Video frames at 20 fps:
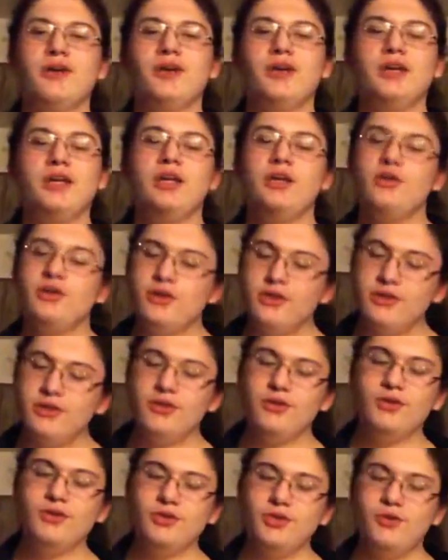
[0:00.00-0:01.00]

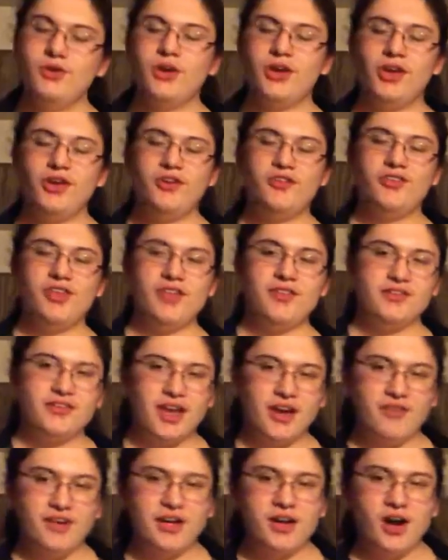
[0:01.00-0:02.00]
You can understand that
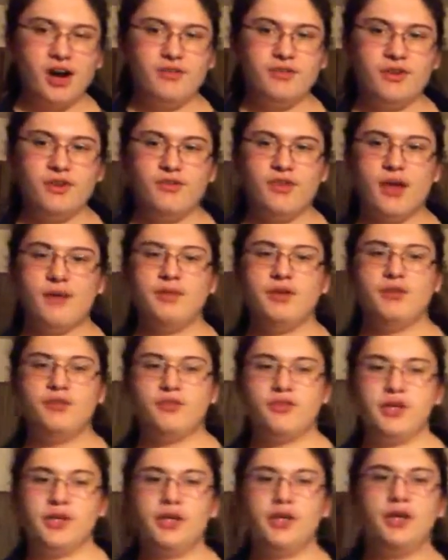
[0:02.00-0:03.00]
Tyreek Carver is
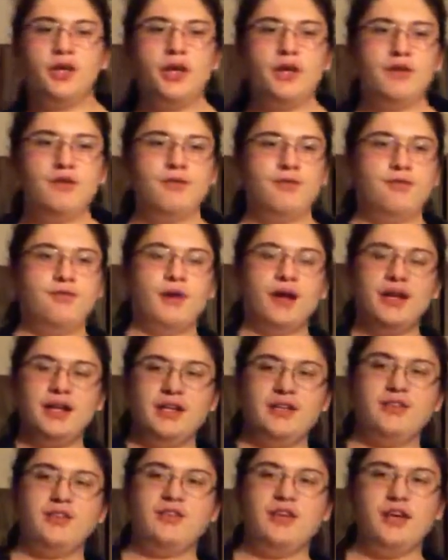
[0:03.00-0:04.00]
obviously
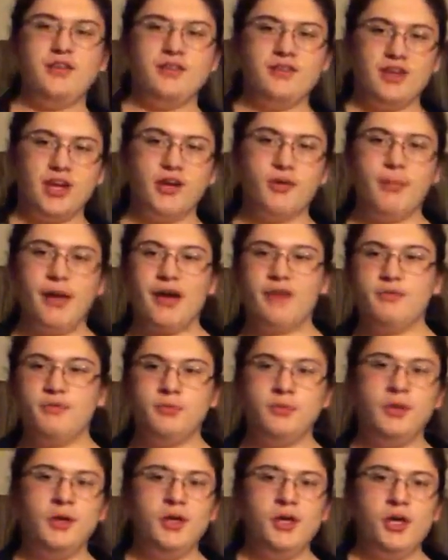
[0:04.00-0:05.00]
fighting to take the title back
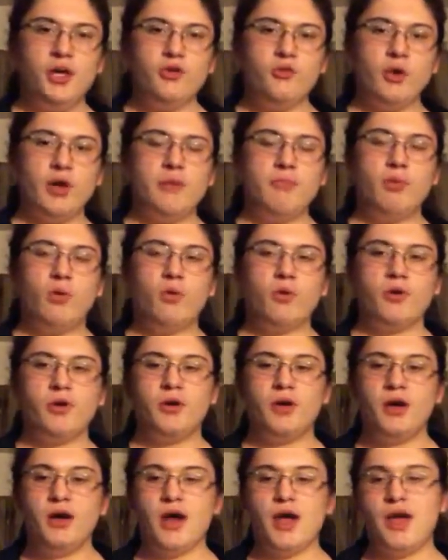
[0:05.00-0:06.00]
from Dwayne
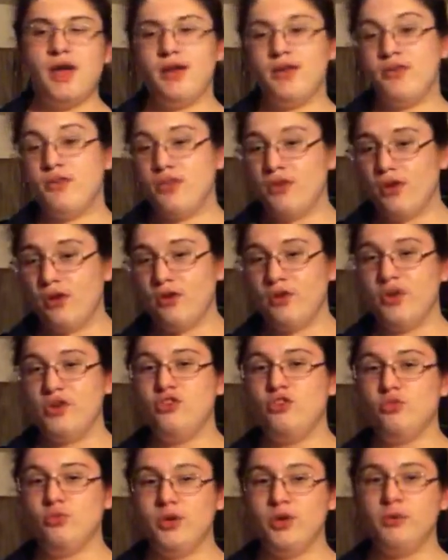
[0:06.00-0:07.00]
Porter, and there are only
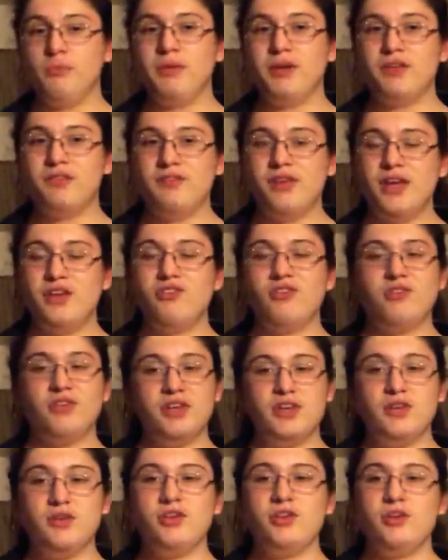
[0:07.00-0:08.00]
two real big stages
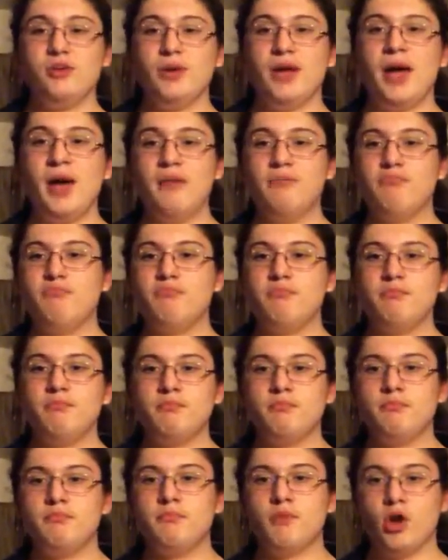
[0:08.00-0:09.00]
that you can do it at,
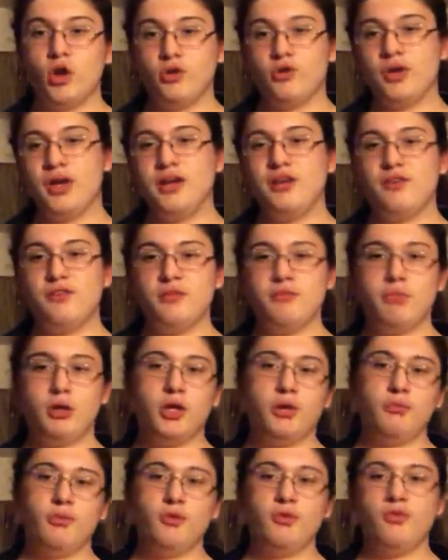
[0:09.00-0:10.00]
Call to Greatness and
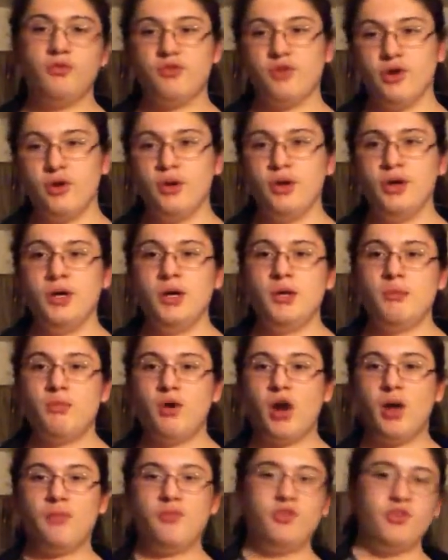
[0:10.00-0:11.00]
Bulletproof, so
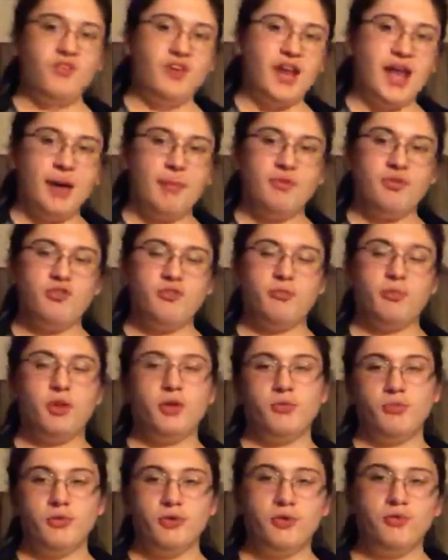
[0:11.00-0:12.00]
perhaps if it happens at
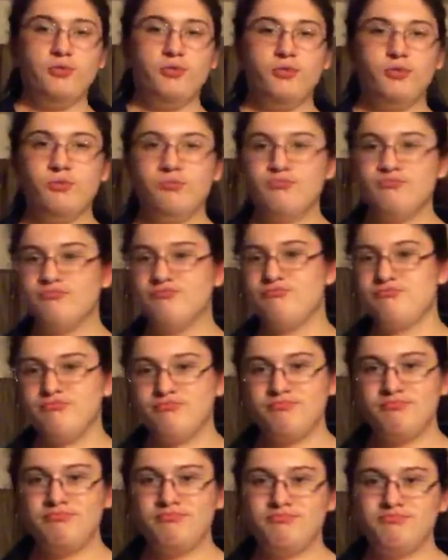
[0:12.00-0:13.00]
Bulletproof,
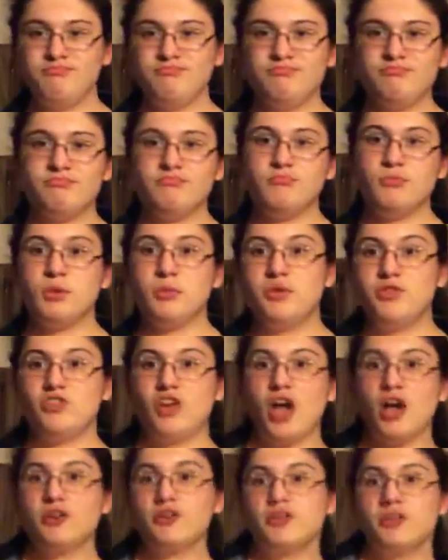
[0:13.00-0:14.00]
we'll be
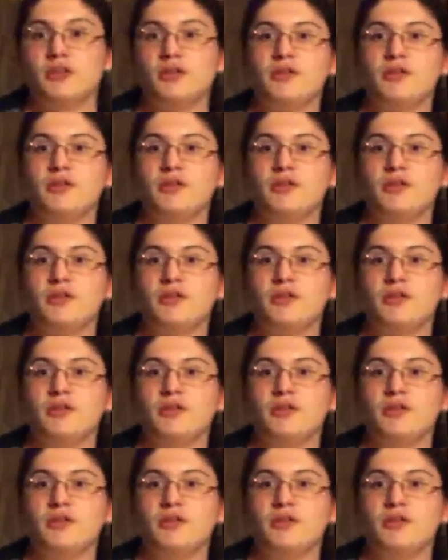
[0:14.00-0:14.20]
shocked.